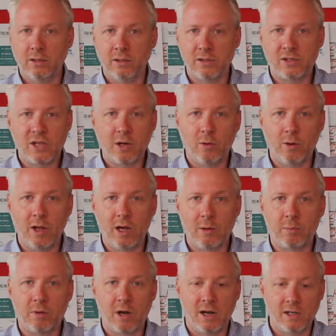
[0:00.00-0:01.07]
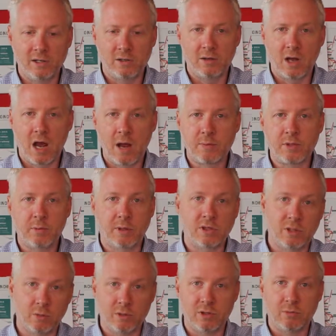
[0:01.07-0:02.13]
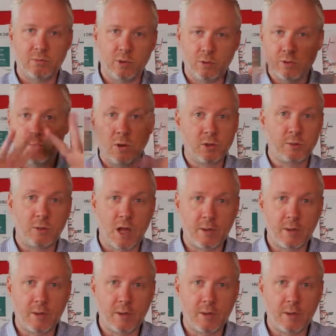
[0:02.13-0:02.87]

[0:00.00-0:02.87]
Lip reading: the state-owned enterprise option, because there was multiple